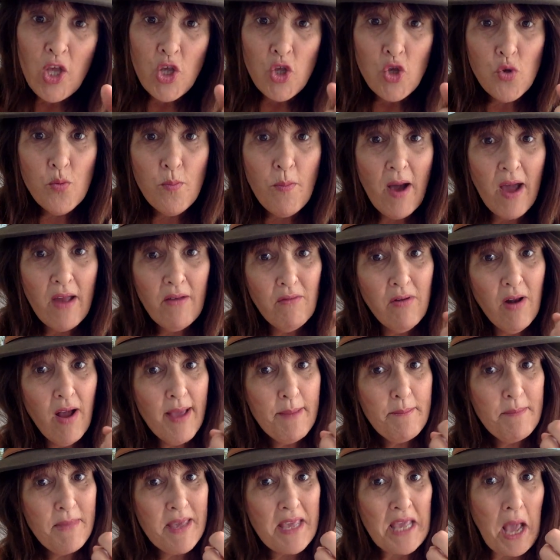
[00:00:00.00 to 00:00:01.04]
you might
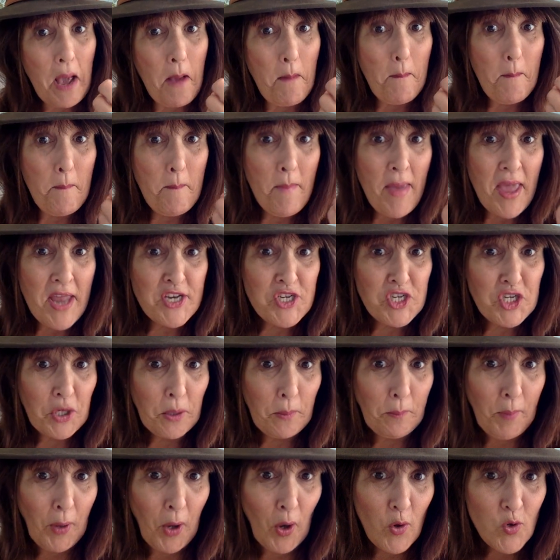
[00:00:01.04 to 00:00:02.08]
write me a magic
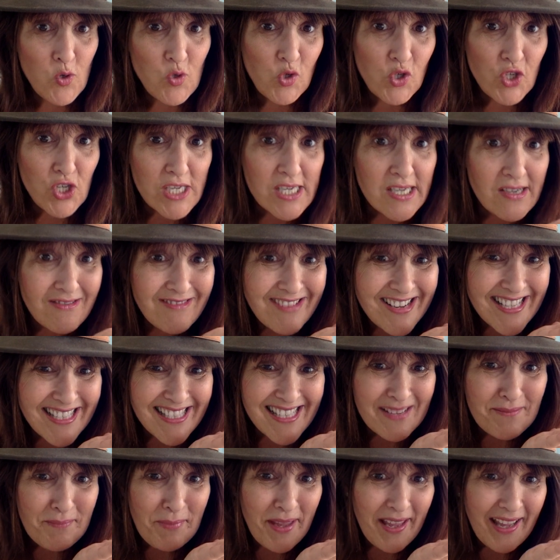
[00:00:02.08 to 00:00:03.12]
potion
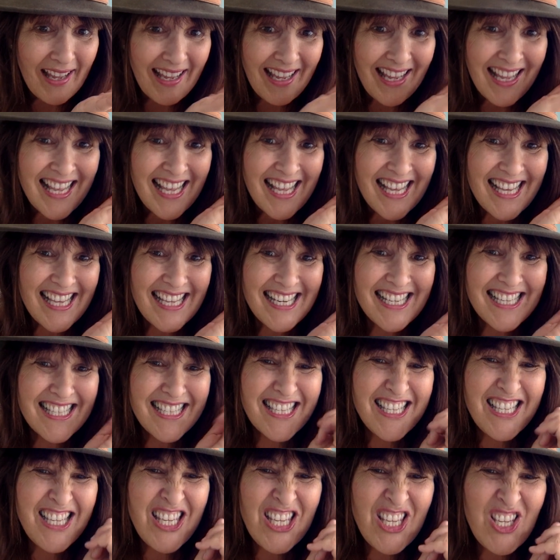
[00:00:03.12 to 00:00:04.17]
recipe. It
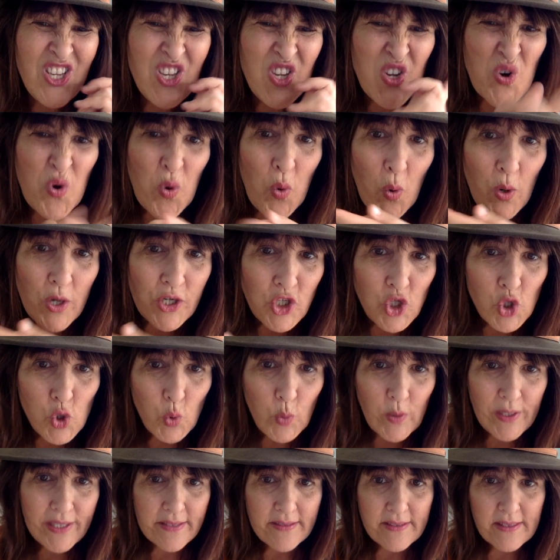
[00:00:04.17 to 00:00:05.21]
is your
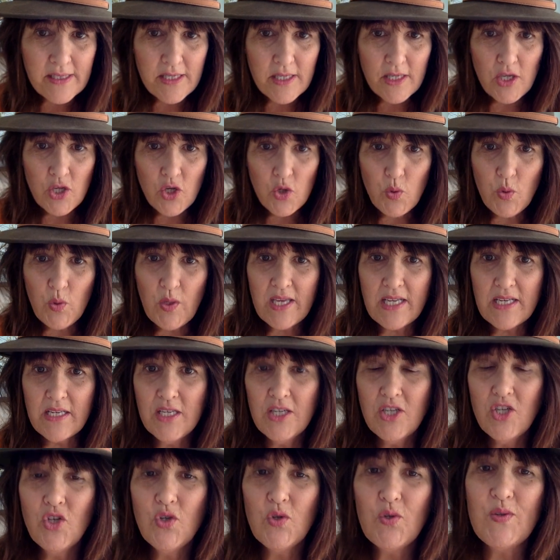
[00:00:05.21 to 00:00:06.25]
choice. You get
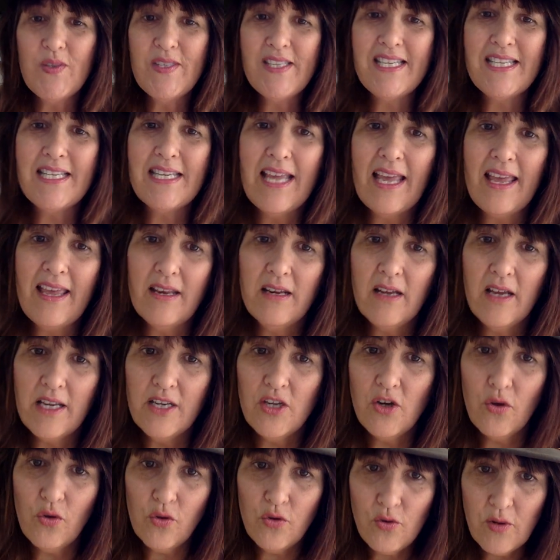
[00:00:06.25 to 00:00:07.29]
to choose today, and I
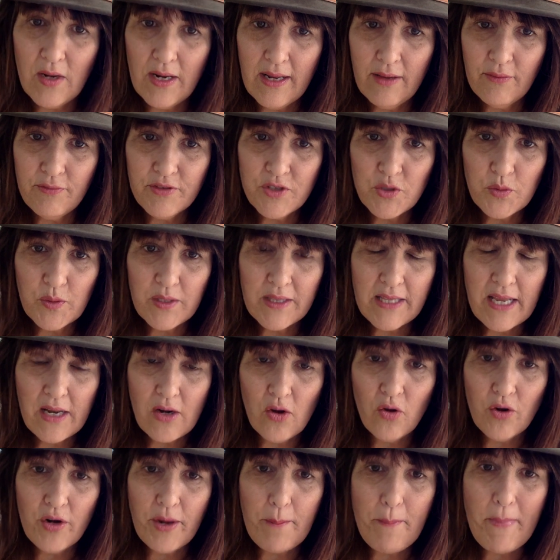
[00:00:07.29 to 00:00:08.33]
know you love doing that
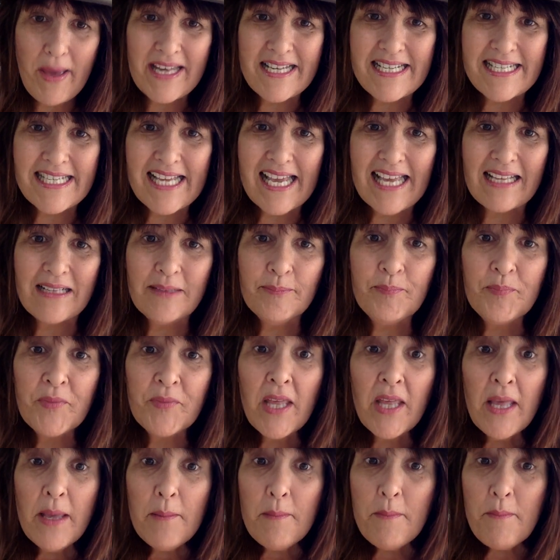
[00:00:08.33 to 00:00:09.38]
on a Monday.
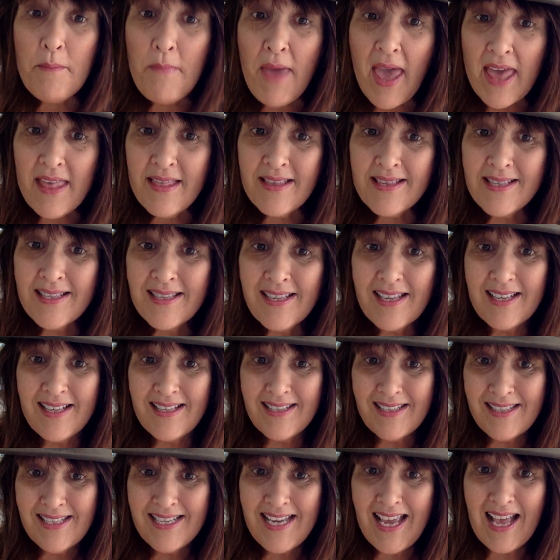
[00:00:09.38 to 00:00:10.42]
Maths
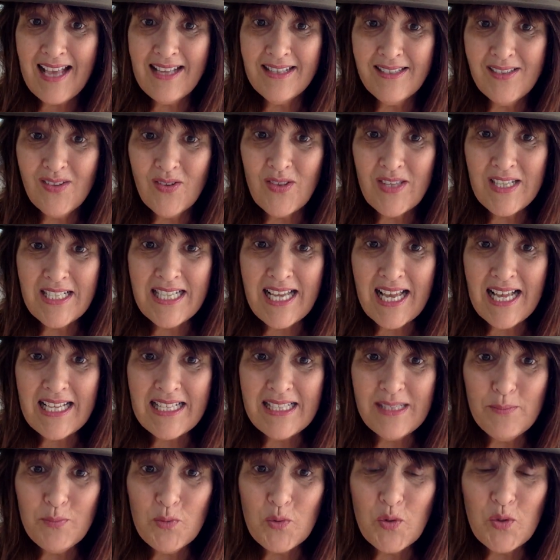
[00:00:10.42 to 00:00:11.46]
is tasks on the
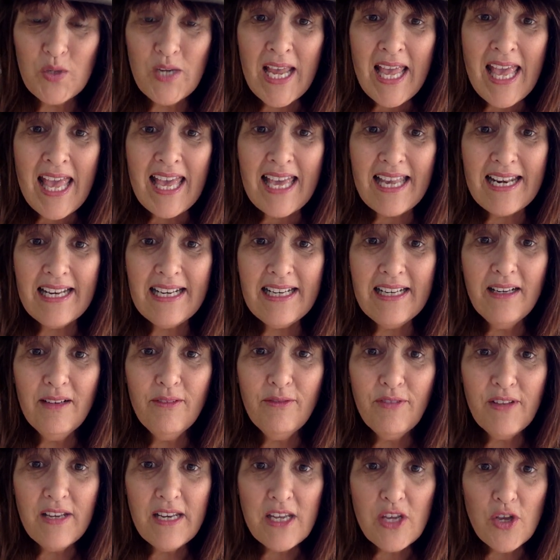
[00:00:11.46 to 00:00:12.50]
task board and a little
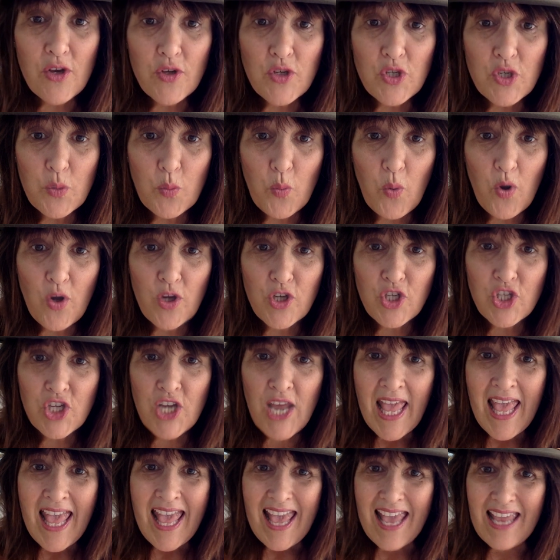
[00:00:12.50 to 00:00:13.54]
video to watch,
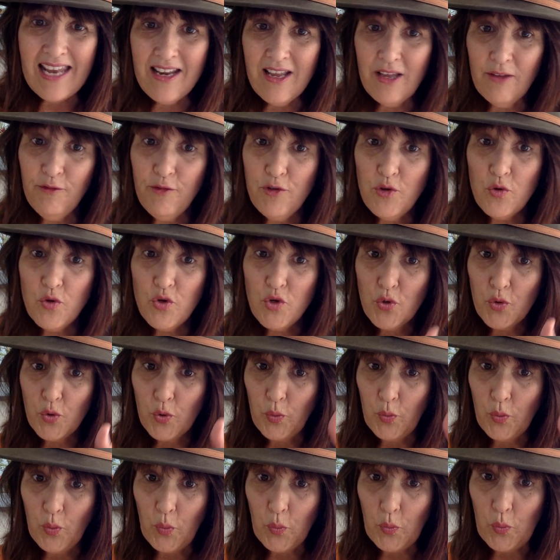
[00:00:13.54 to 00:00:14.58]
and if you do
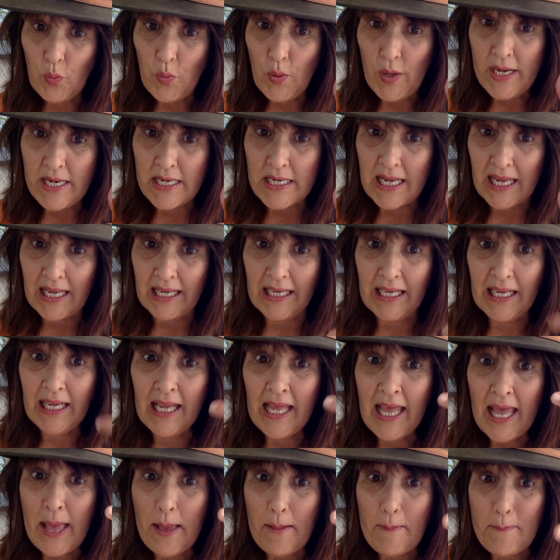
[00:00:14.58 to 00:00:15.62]
reading,
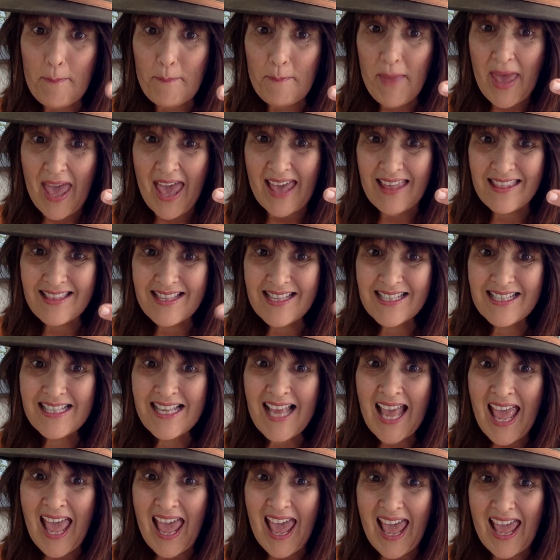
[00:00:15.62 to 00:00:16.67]
maths,
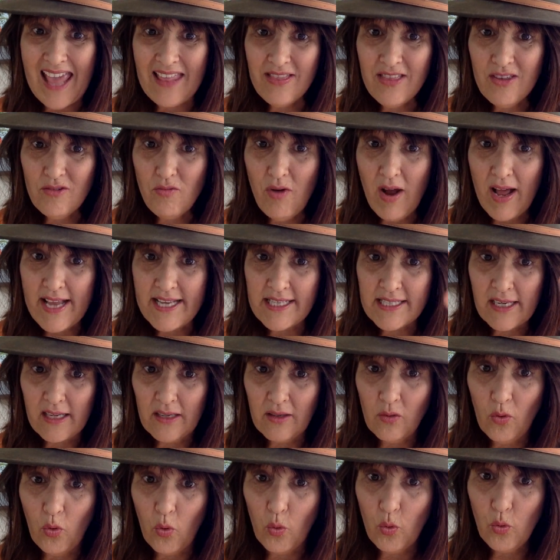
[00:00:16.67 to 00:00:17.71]
and the writing,
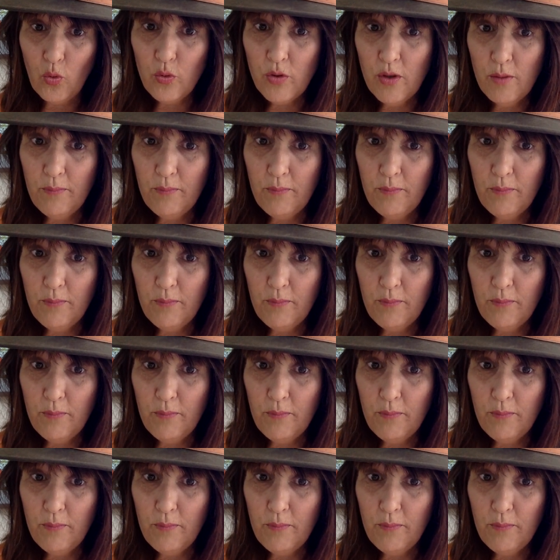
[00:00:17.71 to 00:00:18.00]
all the